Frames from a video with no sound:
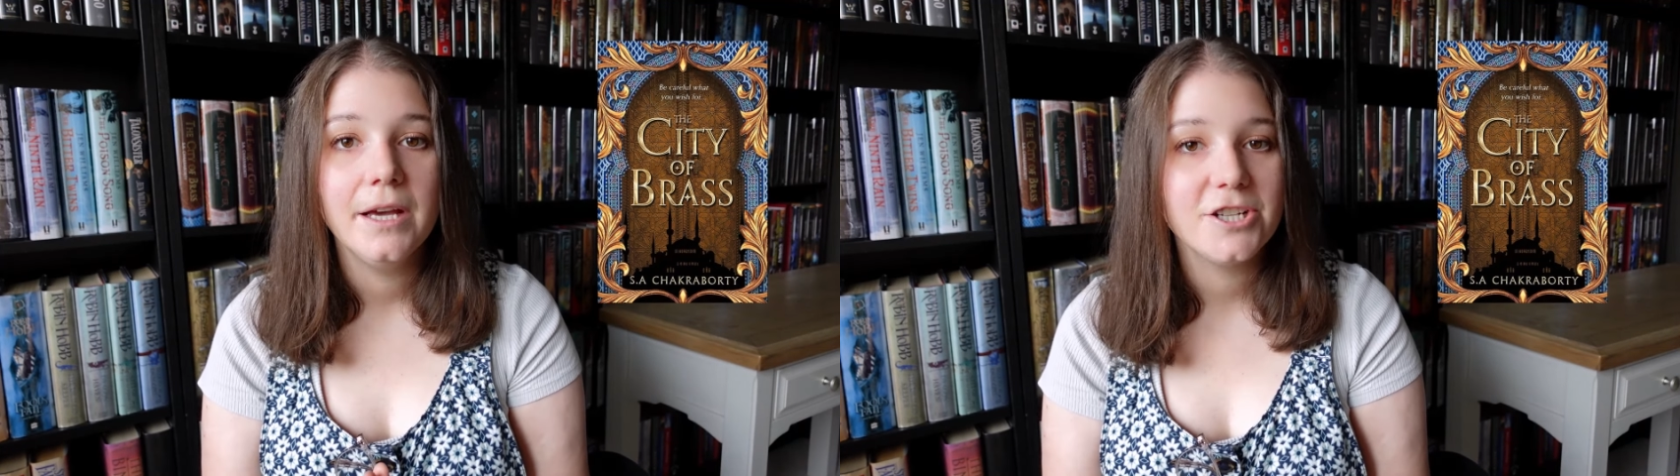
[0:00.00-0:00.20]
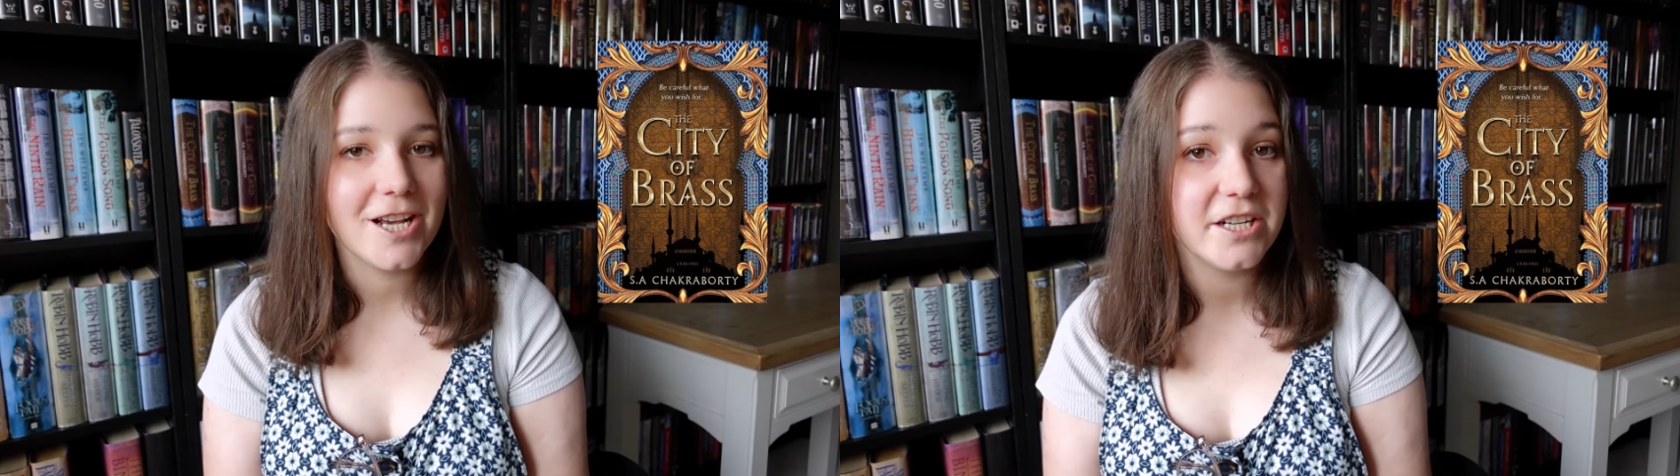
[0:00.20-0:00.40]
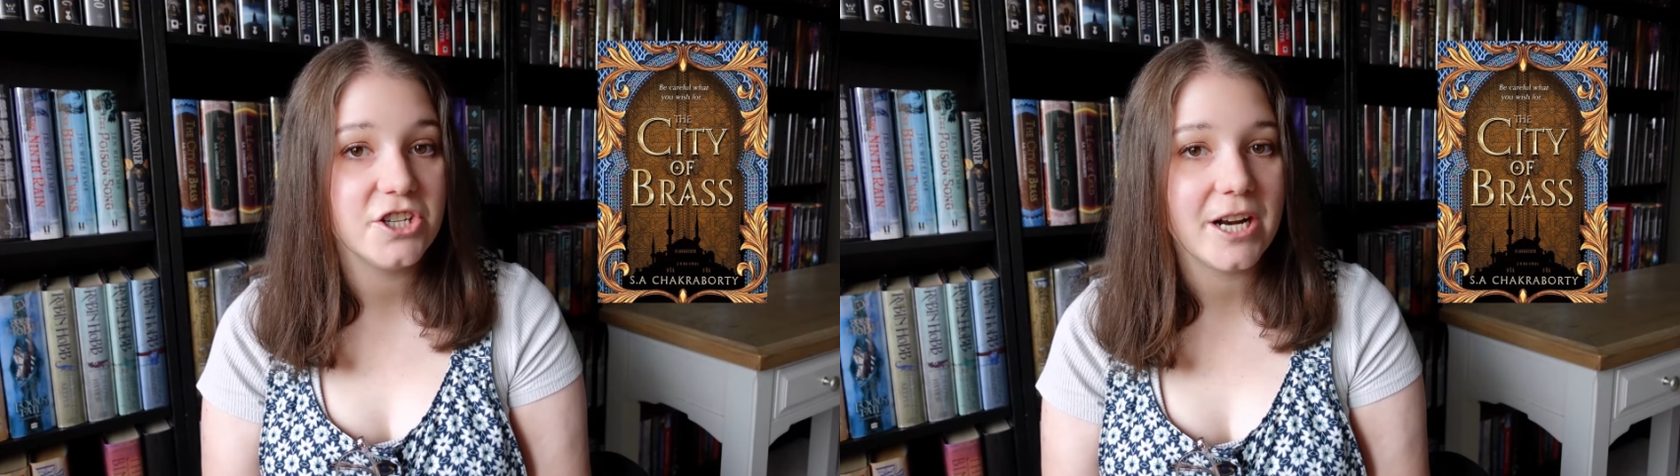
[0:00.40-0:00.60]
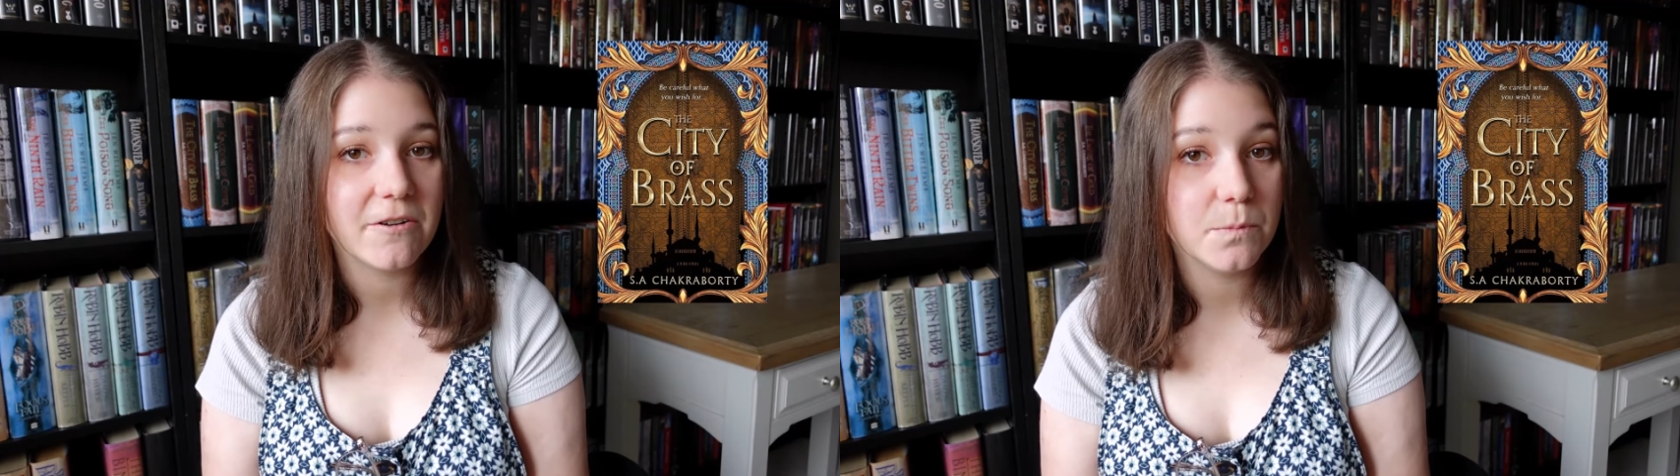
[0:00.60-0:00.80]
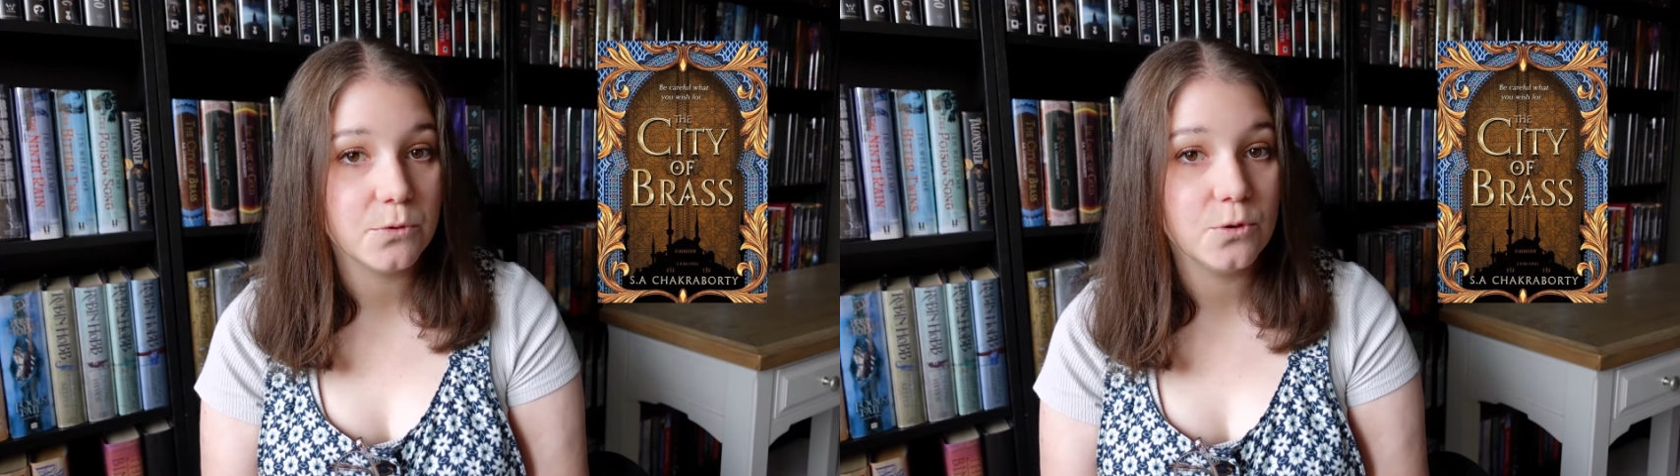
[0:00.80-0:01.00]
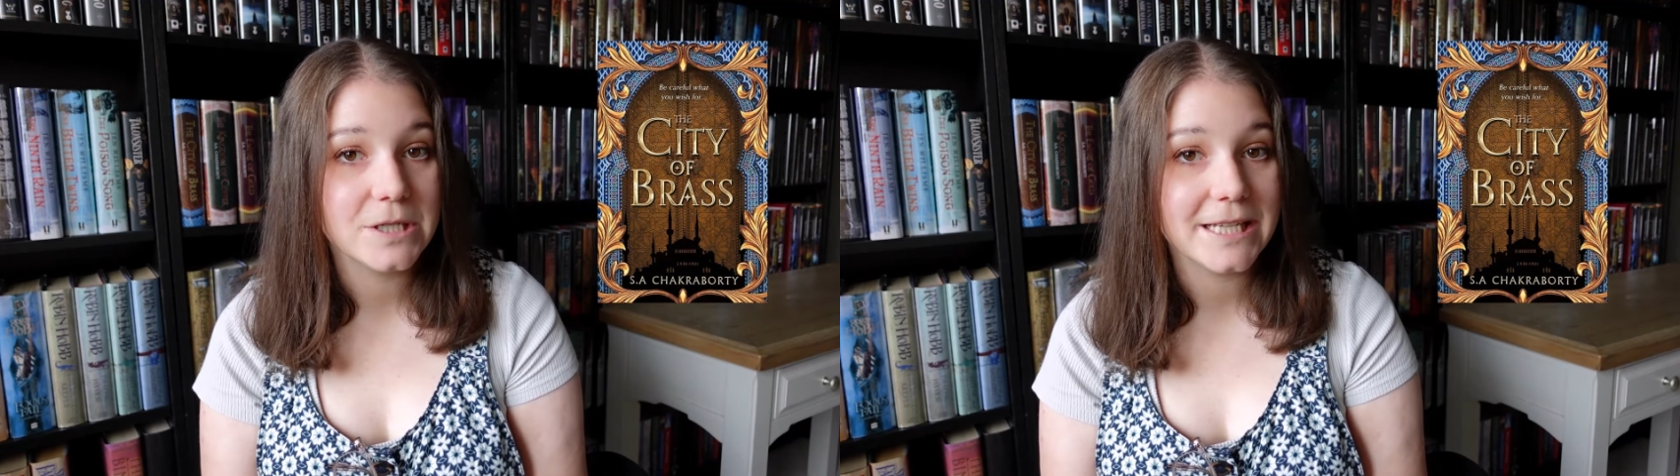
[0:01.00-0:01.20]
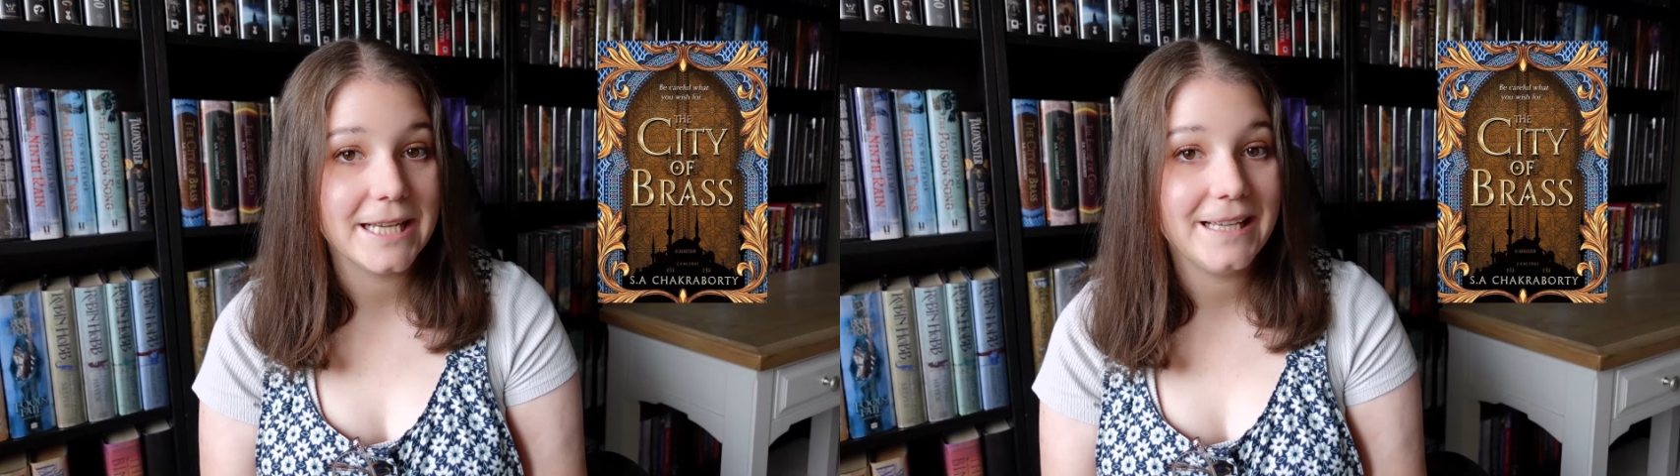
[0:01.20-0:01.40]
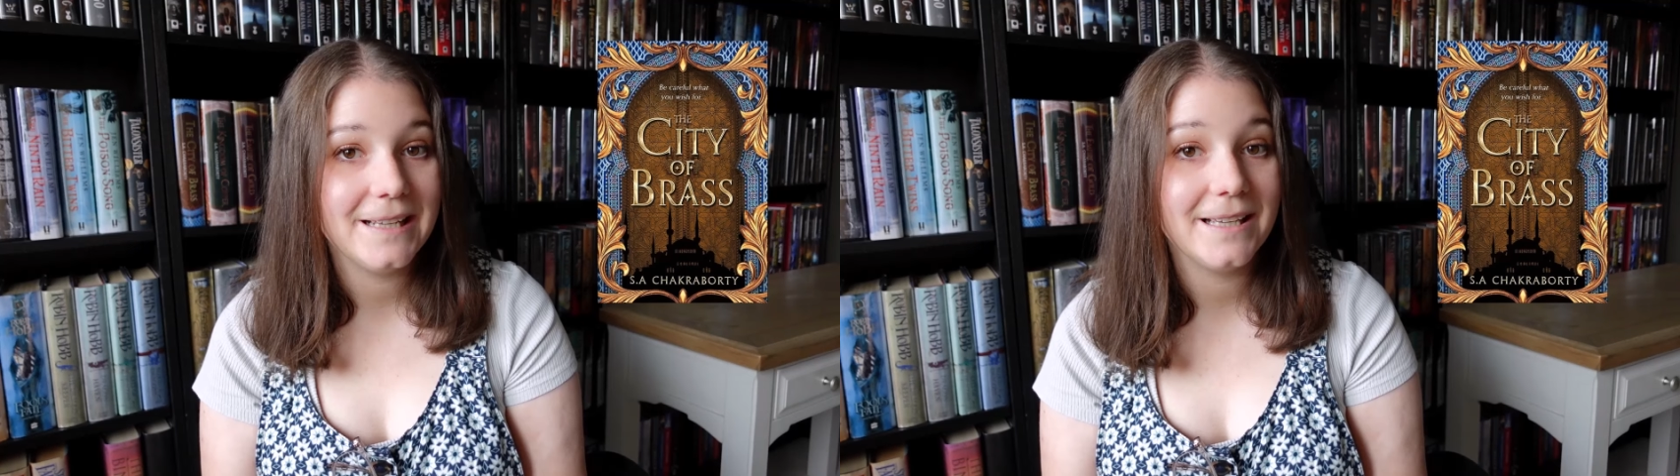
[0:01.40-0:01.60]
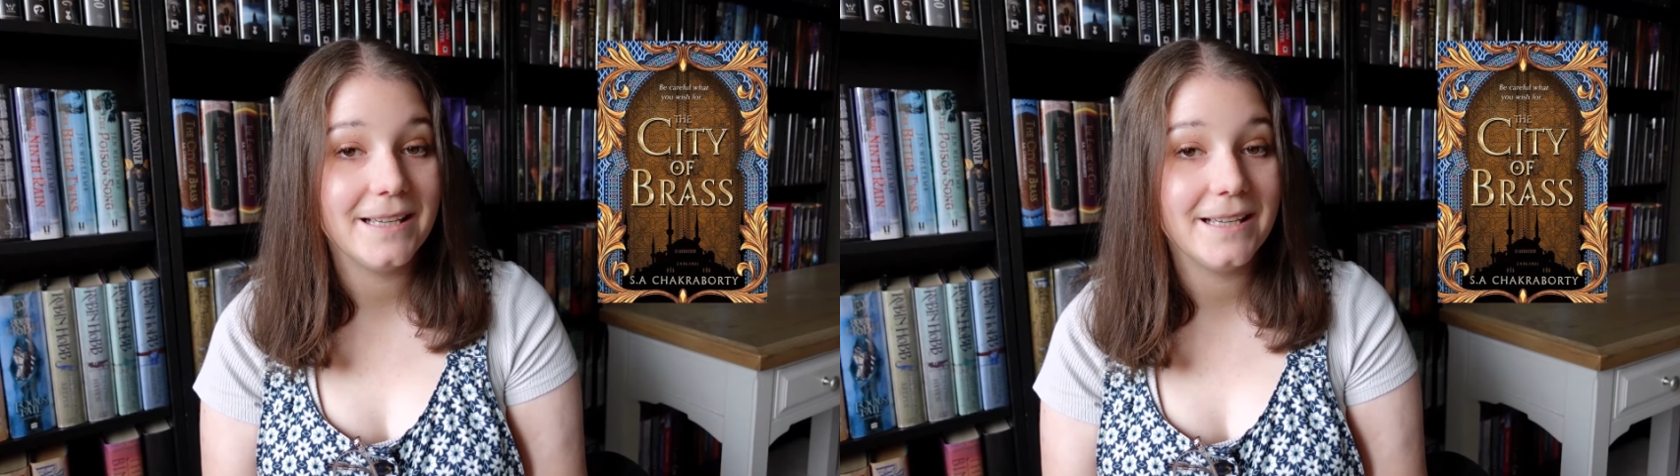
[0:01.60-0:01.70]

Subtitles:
Shannon Chakraborty